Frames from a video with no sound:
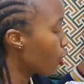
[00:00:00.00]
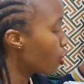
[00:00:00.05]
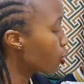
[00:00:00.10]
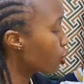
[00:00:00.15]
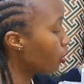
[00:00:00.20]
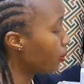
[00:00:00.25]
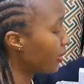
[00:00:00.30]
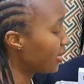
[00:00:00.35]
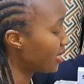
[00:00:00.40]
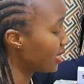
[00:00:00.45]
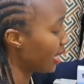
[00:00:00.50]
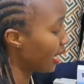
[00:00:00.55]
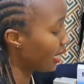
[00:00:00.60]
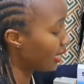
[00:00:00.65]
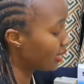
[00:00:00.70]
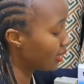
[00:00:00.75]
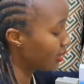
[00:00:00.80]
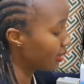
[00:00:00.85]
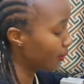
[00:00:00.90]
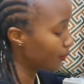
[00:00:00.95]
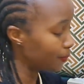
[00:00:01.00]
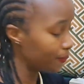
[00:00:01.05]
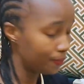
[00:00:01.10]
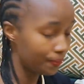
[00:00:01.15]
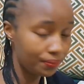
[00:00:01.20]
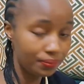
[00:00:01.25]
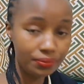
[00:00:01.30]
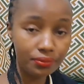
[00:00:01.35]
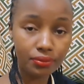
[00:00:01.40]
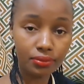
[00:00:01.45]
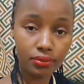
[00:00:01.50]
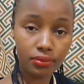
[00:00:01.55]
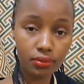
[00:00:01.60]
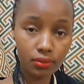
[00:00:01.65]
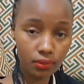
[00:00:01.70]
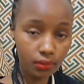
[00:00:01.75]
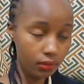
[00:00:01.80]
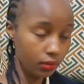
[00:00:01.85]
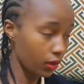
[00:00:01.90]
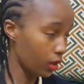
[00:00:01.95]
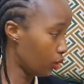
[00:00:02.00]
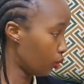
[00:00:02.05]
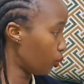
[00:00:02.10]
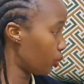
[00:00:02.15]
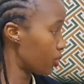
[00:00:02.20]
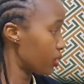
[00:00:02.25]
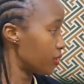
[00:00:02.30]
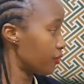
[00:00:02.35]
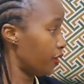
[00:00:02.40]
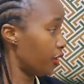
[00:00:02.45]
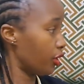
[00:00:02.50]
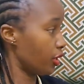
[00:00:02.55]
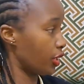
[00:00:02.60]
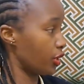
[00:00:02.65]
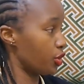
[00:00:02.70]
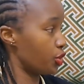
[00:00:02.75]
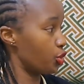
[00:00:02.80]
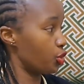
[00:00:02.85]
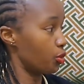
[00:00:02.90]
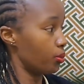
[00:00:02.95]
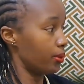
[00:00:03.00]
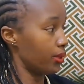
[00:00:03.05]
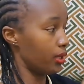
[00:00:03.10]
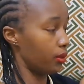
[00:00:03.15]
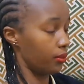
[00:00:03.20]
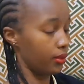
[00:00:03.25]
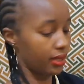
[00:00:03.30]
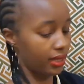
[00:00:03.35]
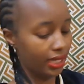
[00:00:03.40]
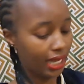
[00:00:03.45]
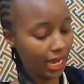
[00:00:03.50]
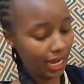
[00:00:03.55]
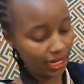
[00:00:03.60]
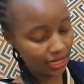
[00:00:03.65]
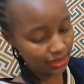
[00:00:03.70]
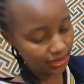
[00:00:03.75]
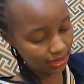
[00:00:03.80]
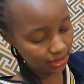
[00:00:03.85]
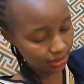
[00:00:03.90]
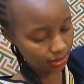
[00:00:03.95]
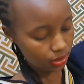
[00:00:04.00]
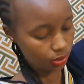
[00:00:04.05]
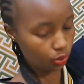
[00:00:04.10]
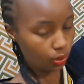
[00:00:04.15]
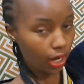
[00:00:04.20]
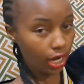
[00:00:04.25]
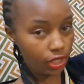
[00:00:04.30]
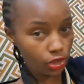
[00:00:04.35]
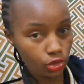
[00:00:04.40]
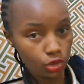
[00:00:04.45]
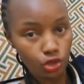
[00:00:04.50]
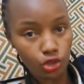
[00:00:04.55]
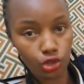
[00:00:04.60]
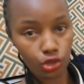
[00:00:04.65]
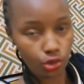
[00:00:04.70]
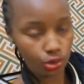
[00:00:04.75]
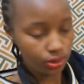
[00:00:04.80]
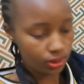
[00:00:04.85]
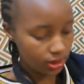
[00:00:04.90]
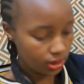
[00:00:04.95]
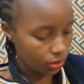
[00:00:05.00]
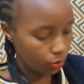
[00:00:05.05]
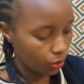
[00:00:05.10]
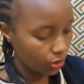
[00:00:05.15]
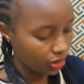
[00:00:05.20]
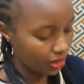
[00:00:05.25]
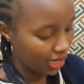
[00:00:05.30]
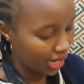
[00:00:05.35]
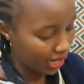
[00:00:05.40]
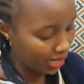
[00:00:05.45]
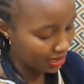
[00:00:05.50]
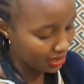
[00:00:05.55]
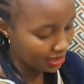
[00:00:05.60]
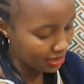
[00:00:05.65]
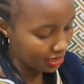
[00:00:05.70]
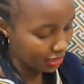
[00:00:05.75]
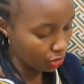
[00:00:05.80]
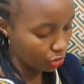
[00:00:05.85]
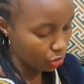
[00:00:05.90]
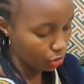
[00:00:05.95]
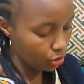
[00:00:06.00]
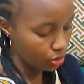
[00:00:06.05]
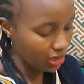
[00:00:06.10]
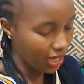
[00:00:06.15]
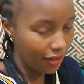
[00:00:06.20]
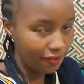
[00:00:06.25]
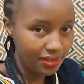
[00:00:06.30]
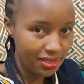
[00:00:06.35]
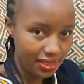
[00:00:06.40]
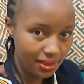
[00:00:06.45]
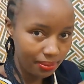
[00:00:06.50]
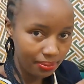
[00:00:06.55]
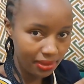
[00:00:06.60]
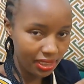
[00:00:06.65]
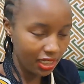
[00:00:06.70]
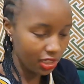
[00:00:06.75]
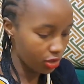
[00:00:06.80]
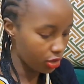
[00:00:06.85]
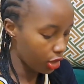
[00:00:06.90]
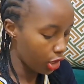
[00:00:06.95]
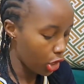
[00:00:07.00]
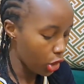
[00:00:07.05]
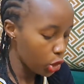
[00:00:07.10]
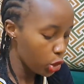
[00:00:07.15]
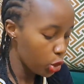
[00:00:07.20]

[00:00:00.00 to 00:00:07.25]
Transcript: So my child was found out to be, when the allergens are introduced after some minutes,